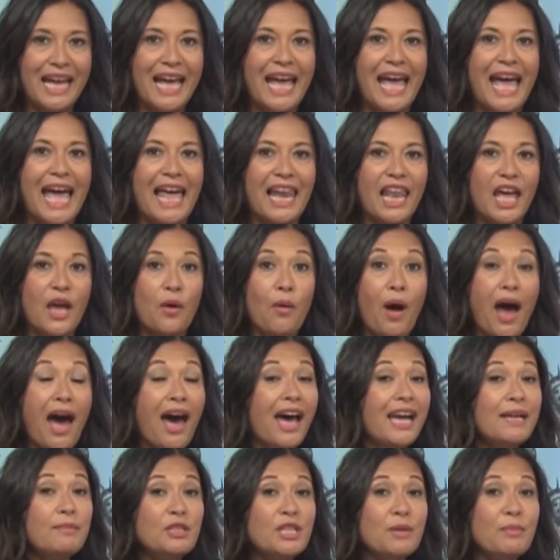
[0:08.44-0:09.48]
Hello,
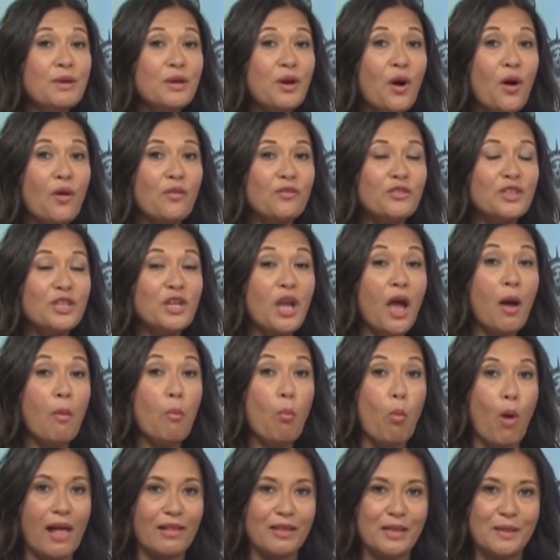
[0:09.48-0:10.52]
I'm Jemma Gofton
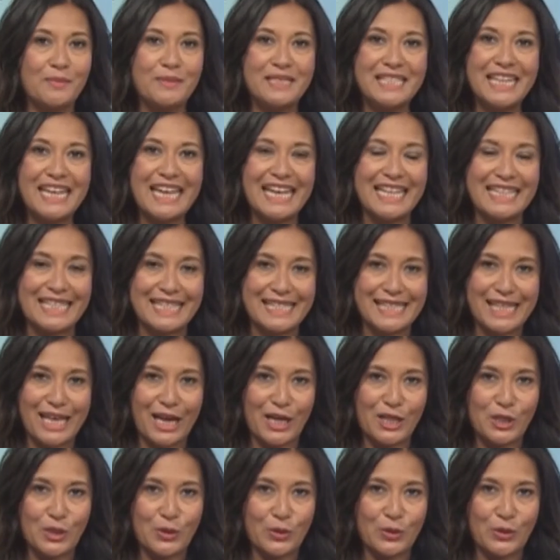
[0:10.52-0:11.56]
and welcome to
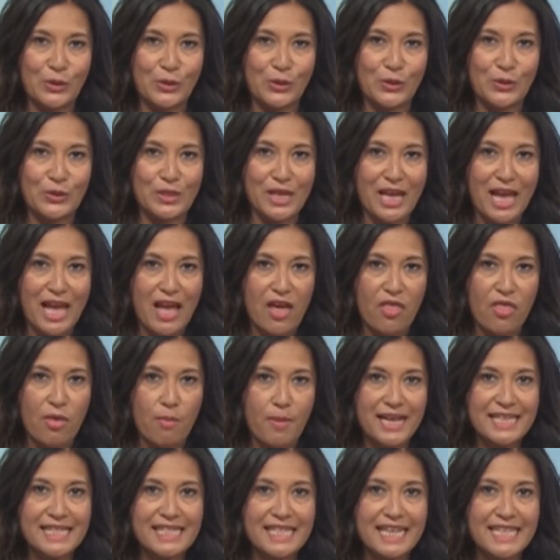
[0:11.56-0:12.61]
Inside Cruise, the
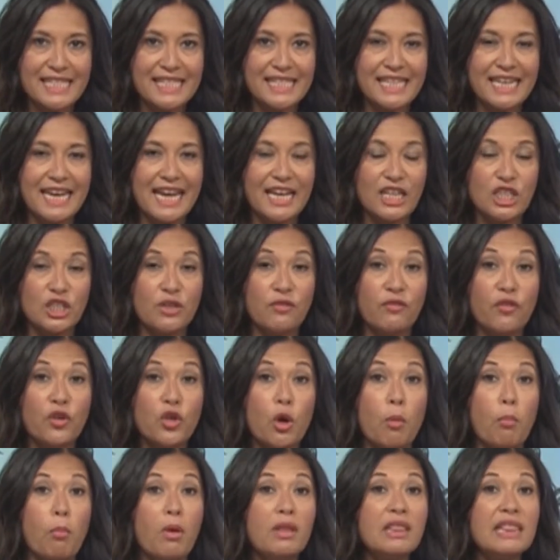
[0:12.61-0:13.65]
best destination for
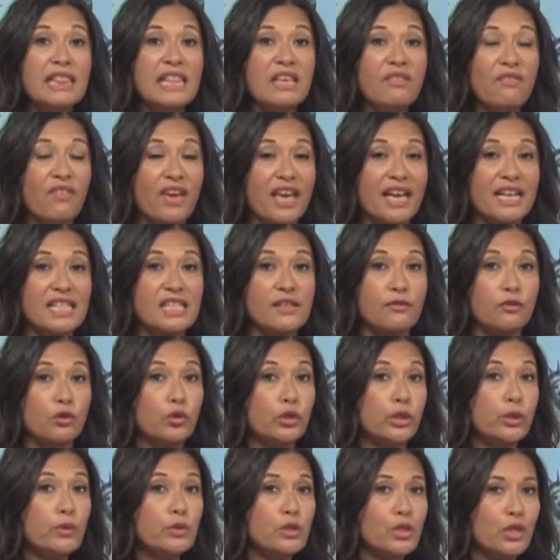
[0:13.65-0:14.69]
your monthly fix of
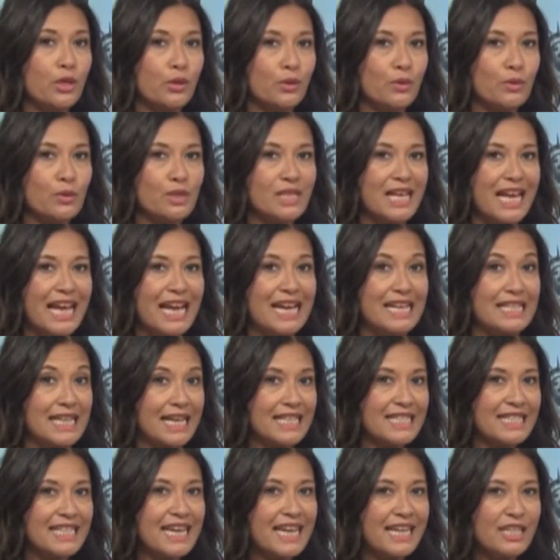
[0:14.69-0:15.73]
cruise news,
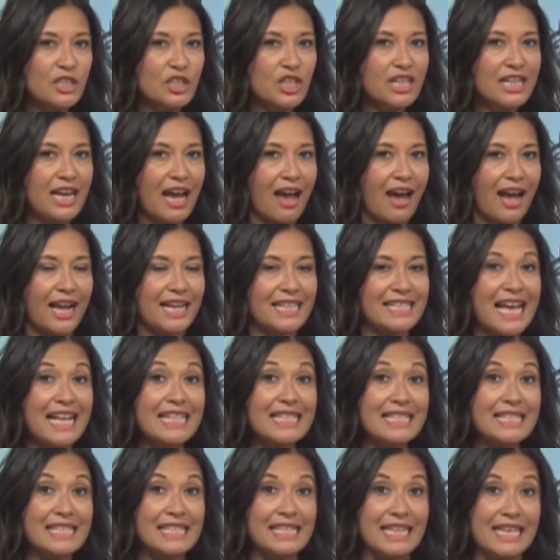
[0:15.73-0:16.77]
destination guides
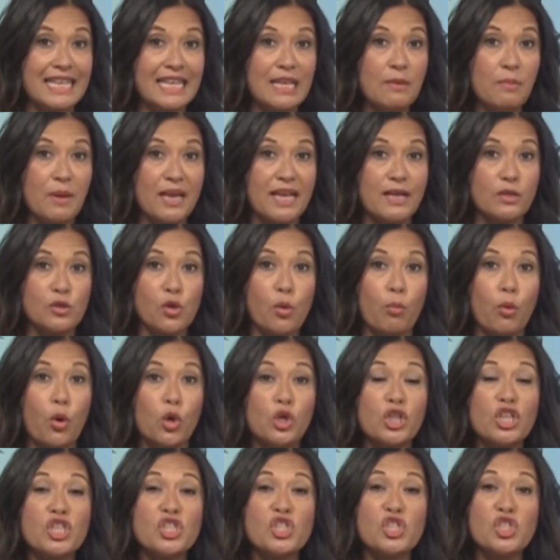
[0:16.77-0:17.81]
and sneaky peeks on
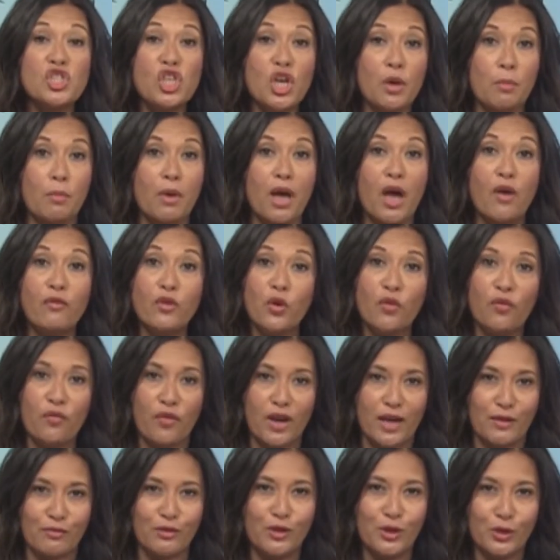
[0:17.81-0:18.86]
board some of your
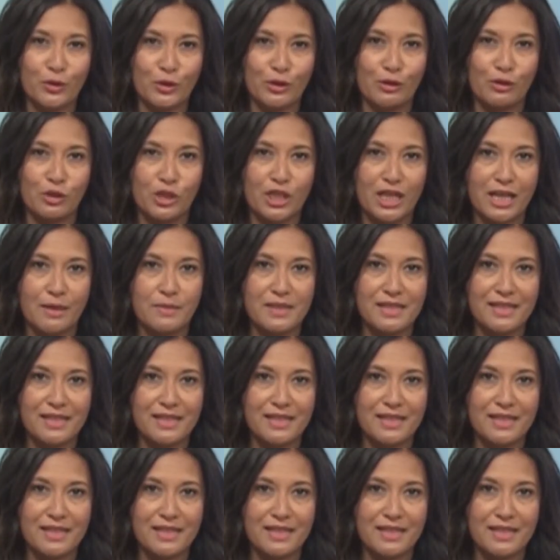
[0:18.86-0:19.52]
favourite cruise ships.